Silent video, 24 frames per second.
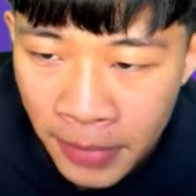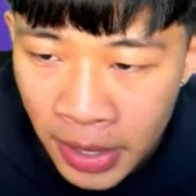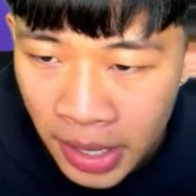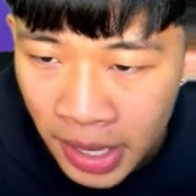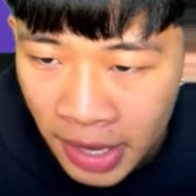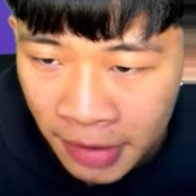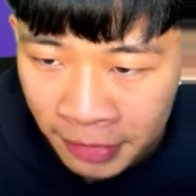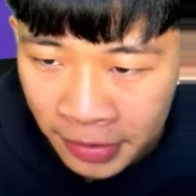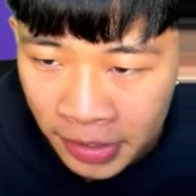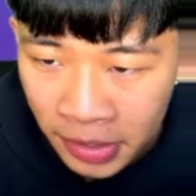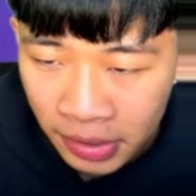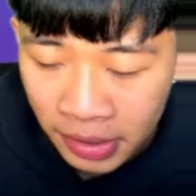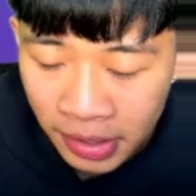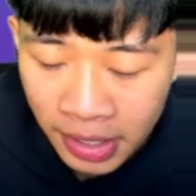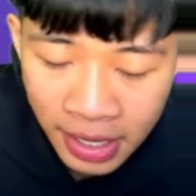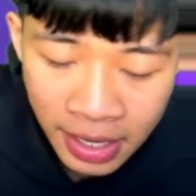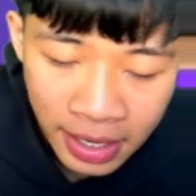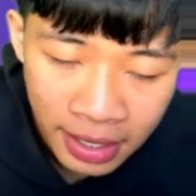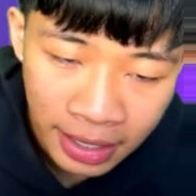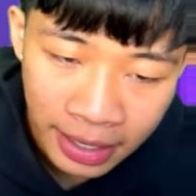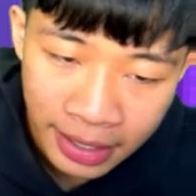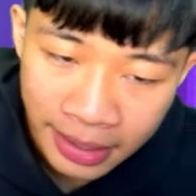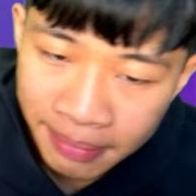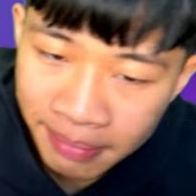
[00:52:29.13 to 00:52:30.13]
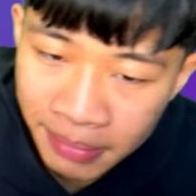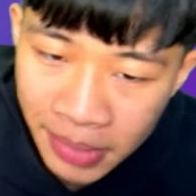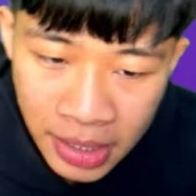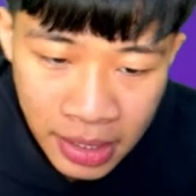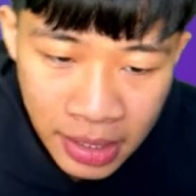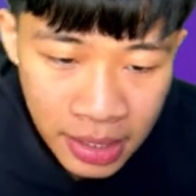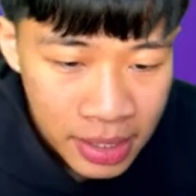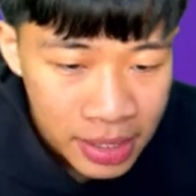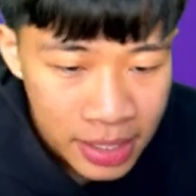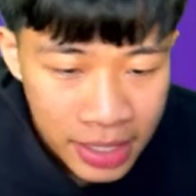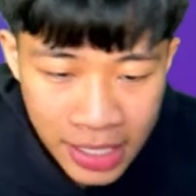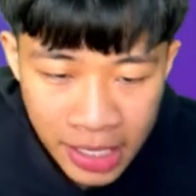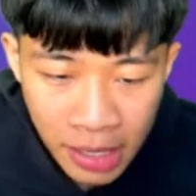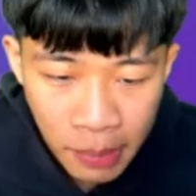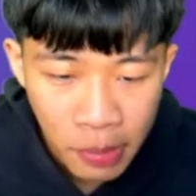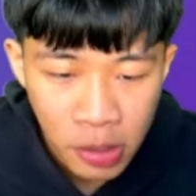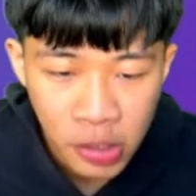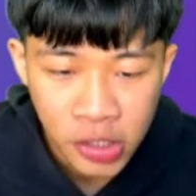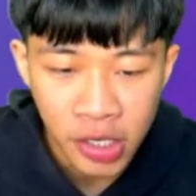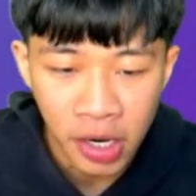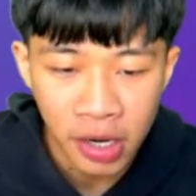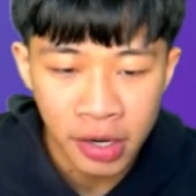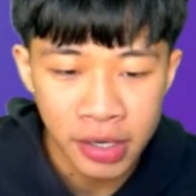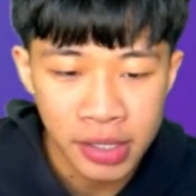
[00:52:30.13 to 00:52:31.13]
If he does, like, the thing about
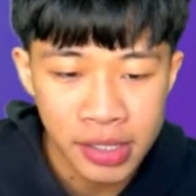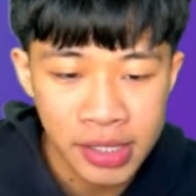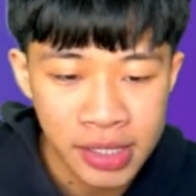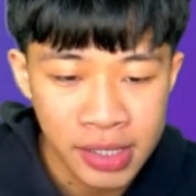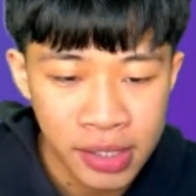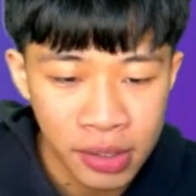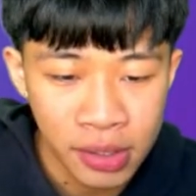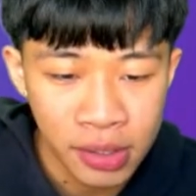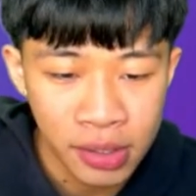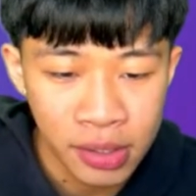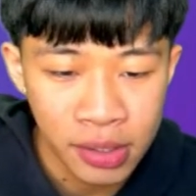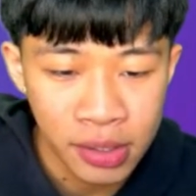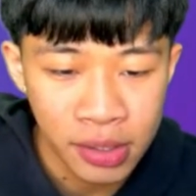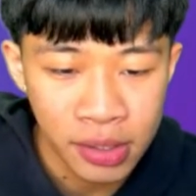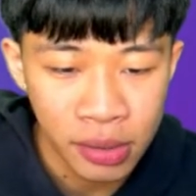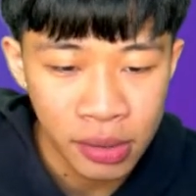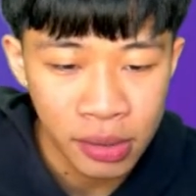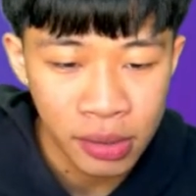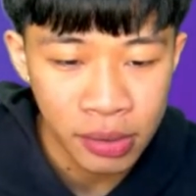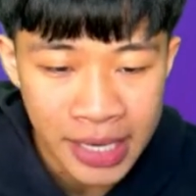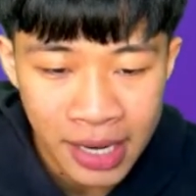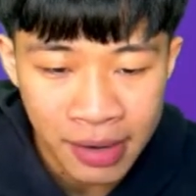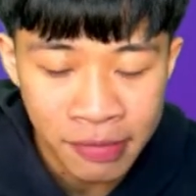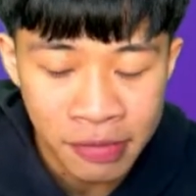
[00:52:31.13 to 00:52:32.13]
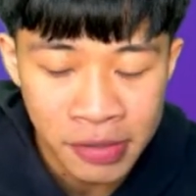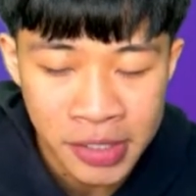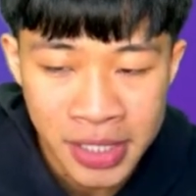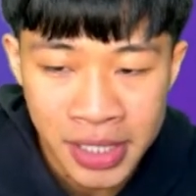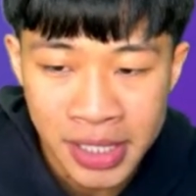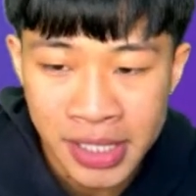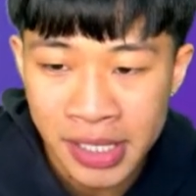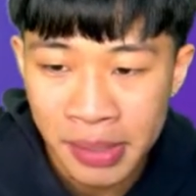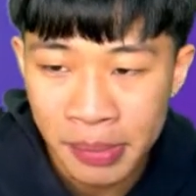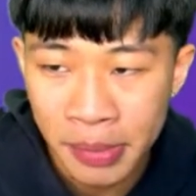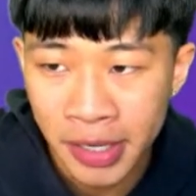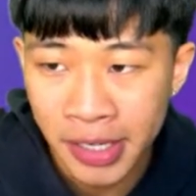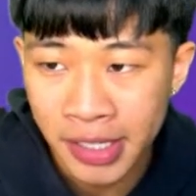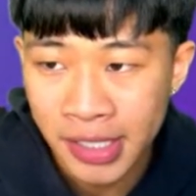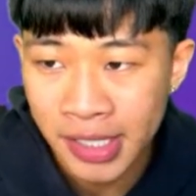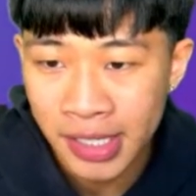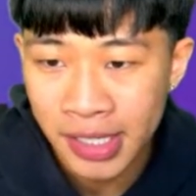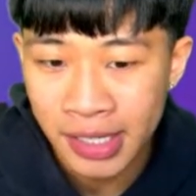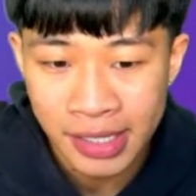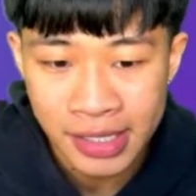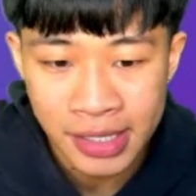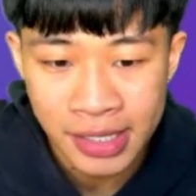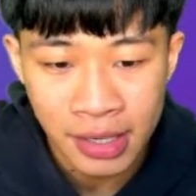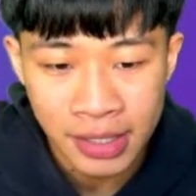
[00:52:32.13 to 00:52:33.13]
Jota is though he could be deadly for 60 minutes, and
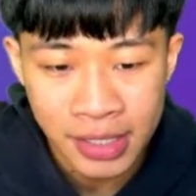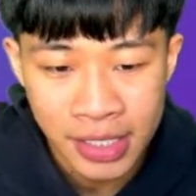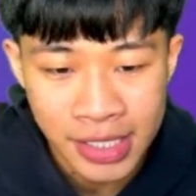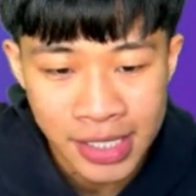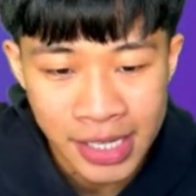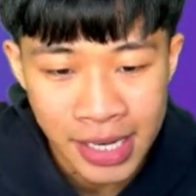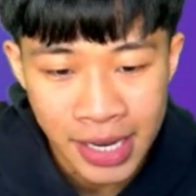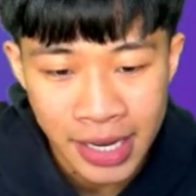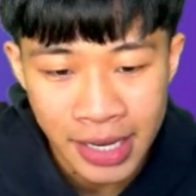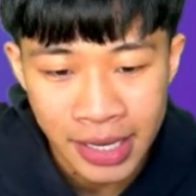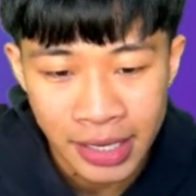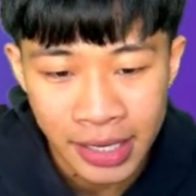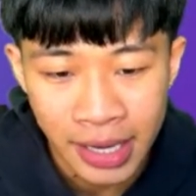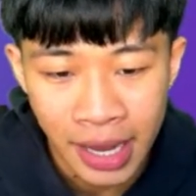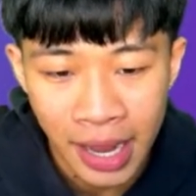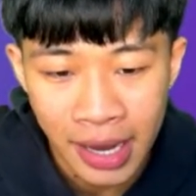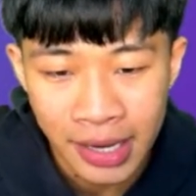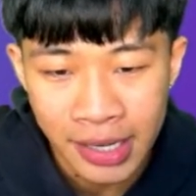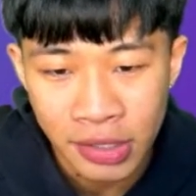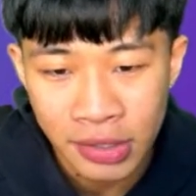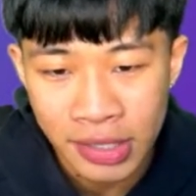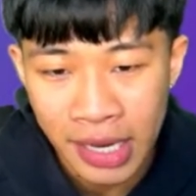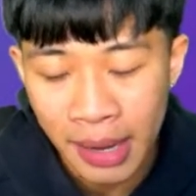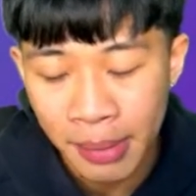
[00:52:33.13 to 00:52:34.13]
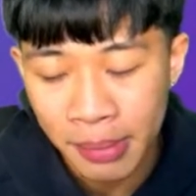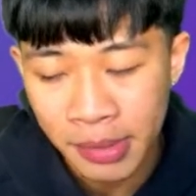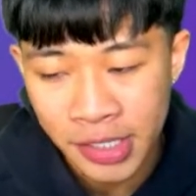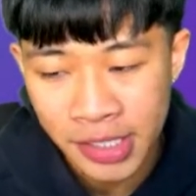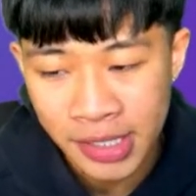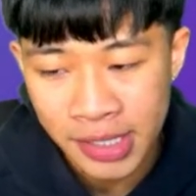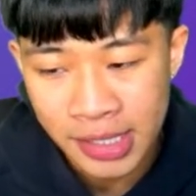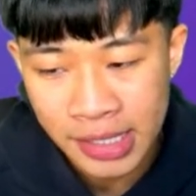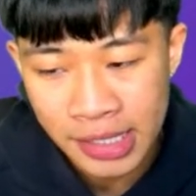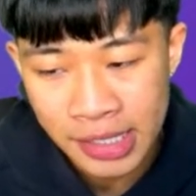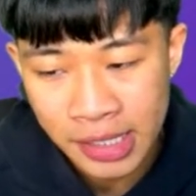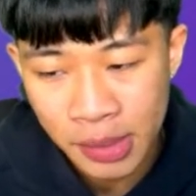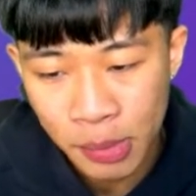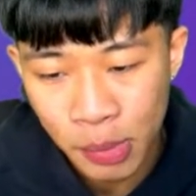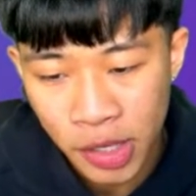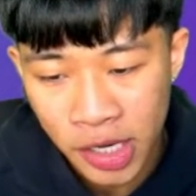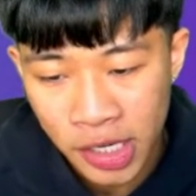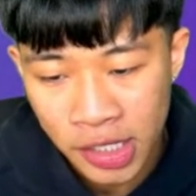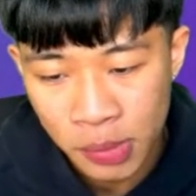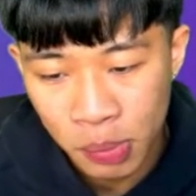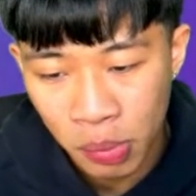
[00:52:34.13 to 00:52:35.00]
that's not to say he can't do damage in 60 minutes.